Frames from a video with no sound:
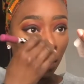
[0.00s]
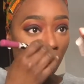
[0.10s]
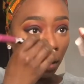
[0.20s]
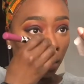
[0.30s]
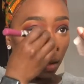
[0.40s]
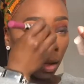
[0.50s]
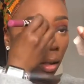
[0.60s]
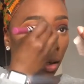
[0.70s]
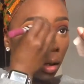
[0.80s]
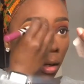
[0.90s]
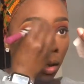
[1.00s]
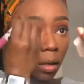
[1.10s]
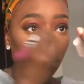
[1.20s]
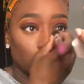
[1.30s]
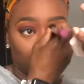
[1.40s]
And then
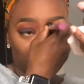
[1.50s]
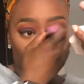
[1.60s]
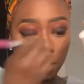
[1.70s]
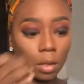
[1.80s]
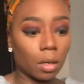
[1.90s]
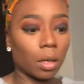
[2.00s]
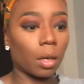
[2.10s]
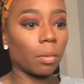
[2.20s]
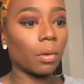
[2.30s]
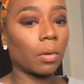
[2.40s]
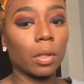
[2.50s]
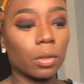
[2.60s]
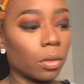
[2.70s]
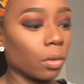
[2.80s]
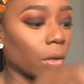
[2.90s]
I'm going
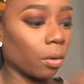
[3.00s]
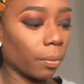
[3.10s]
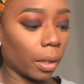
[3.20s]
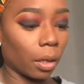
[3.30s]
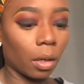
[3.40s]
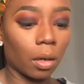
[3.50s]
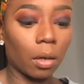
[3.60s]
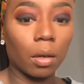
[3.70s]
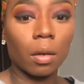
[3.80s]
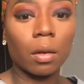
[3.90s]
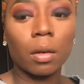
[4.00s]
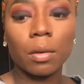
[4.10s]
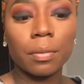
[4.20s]
to go back in